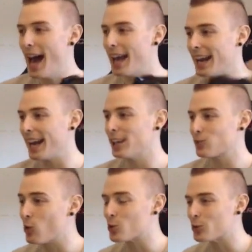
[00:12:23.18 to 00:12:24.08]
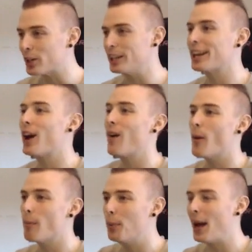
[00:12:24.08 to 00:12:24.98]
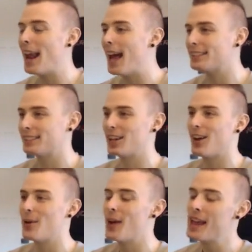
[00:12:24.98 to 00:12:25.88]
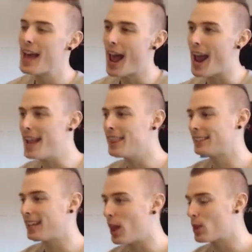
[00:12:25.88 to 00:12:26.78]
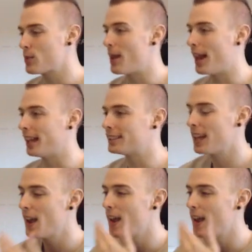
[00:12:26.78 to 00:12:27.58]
And it is Rodrigo Palacio in the 10th minute